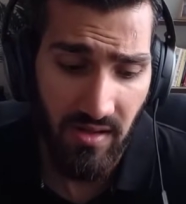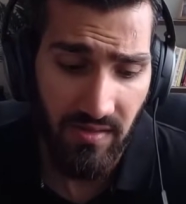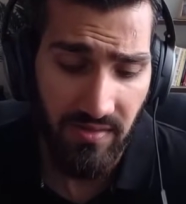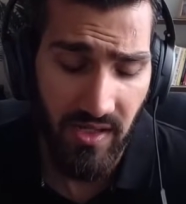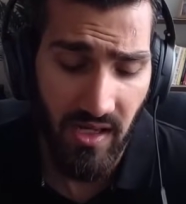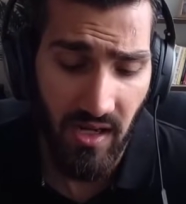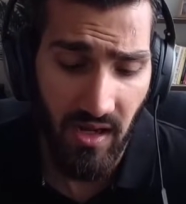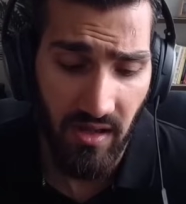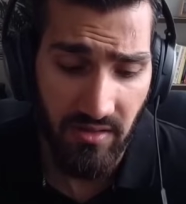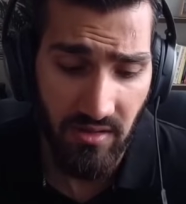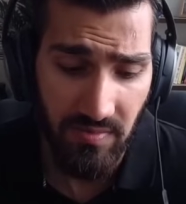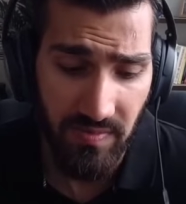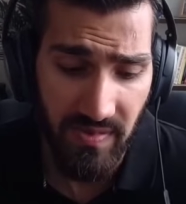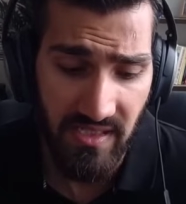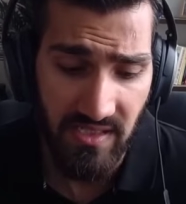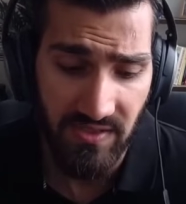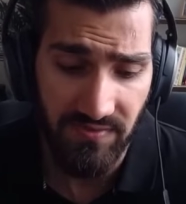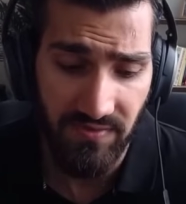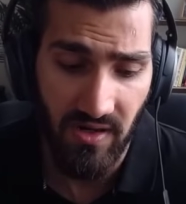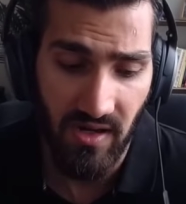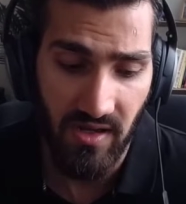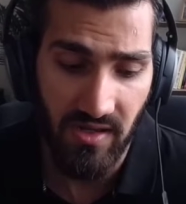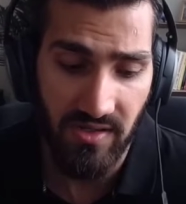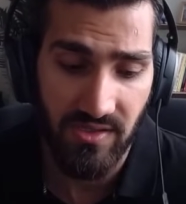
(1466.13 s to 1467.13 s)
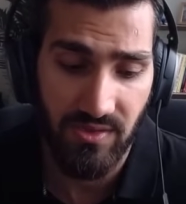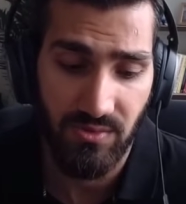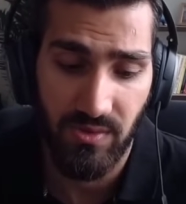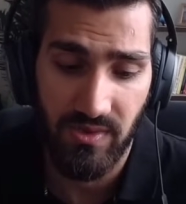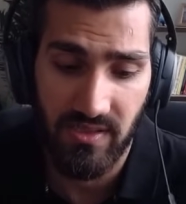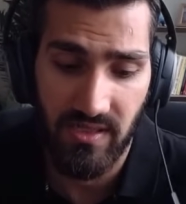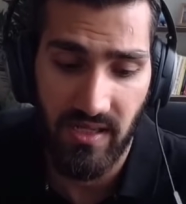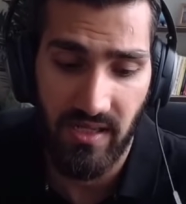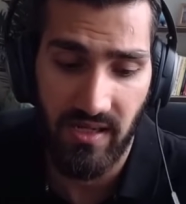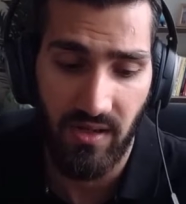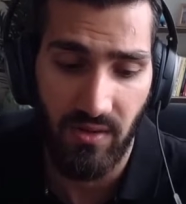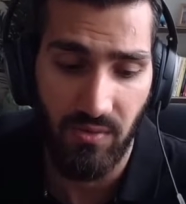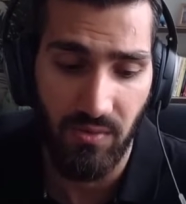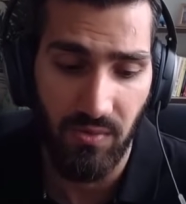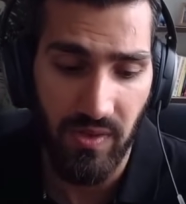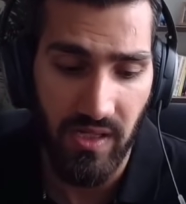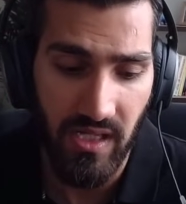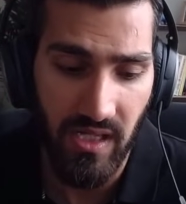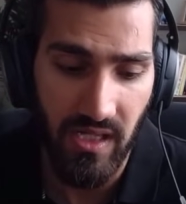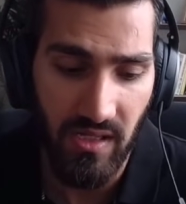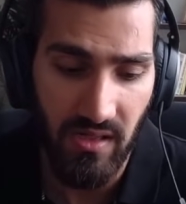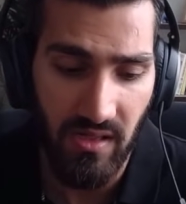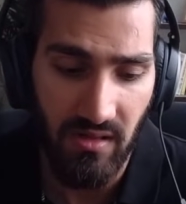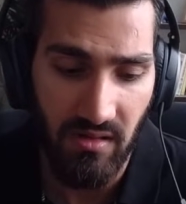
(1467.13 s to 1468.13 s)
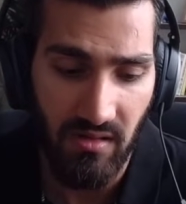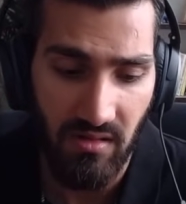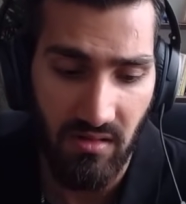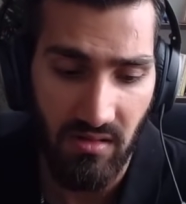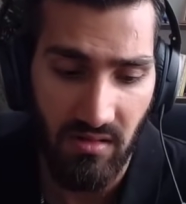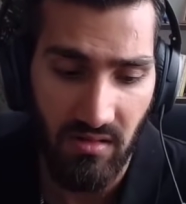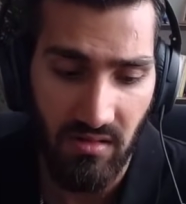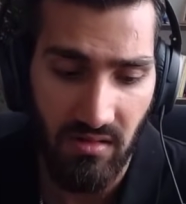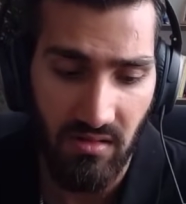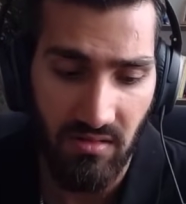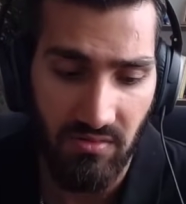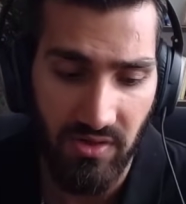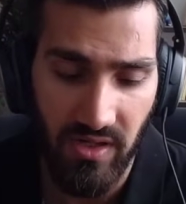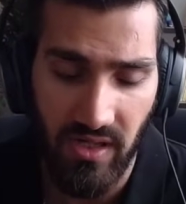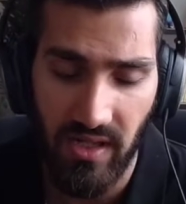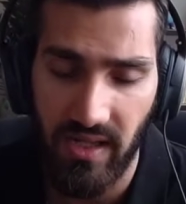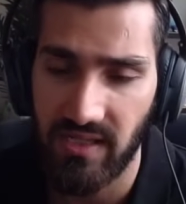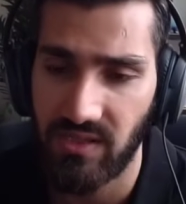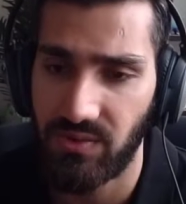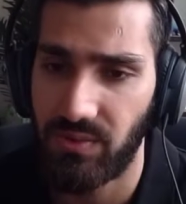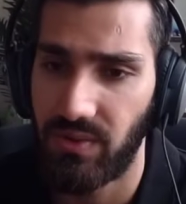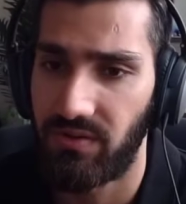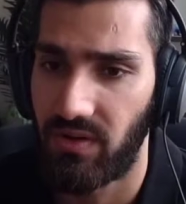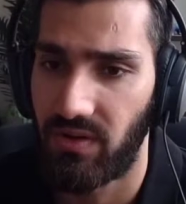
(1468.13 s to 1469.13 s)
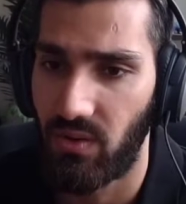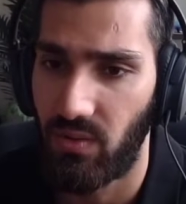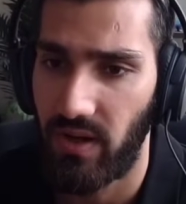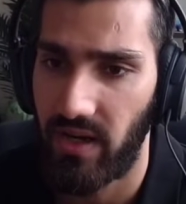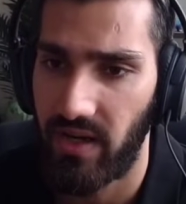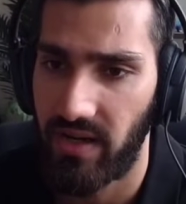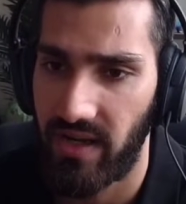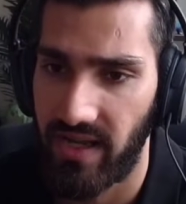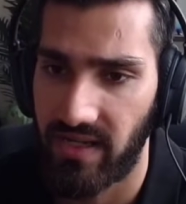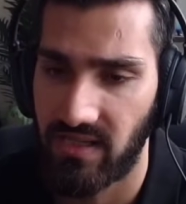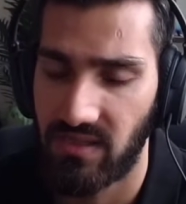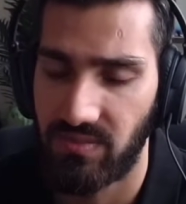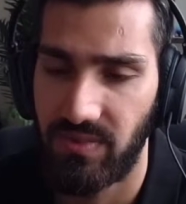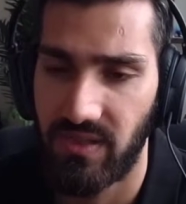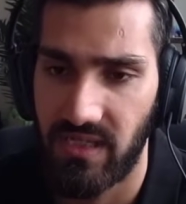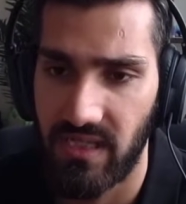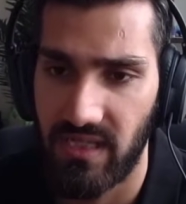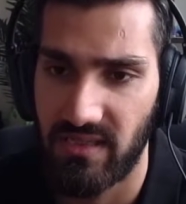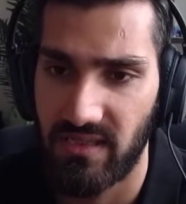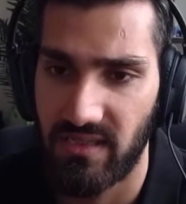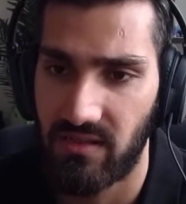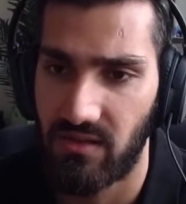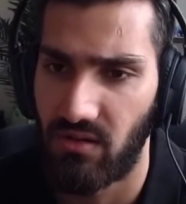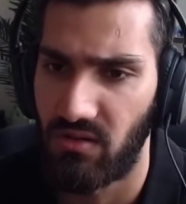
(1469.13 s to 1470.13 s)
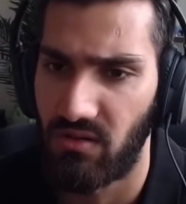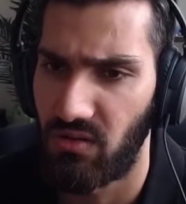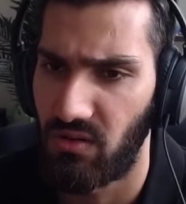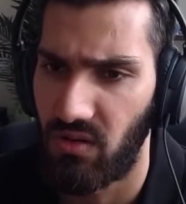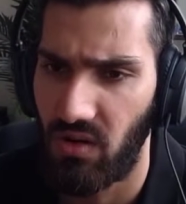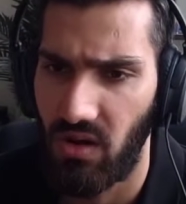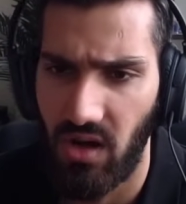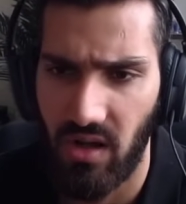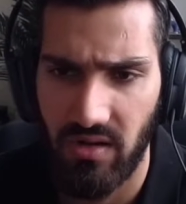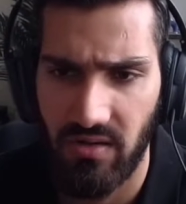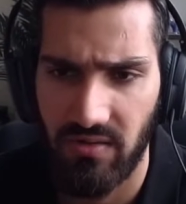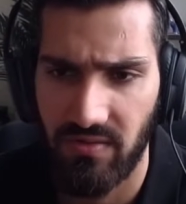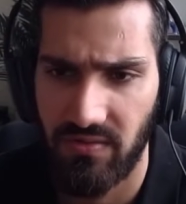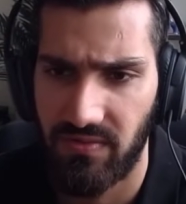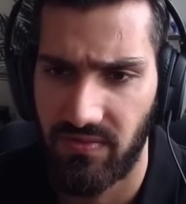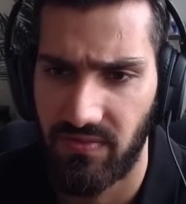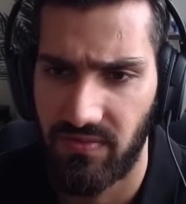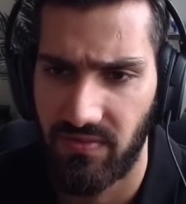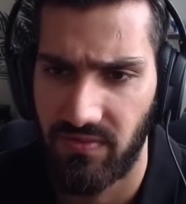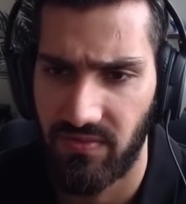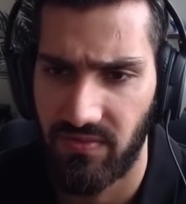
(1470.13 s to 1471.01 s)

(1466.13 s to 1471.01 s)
The other piece for us was like we realized we required expertise in a lot of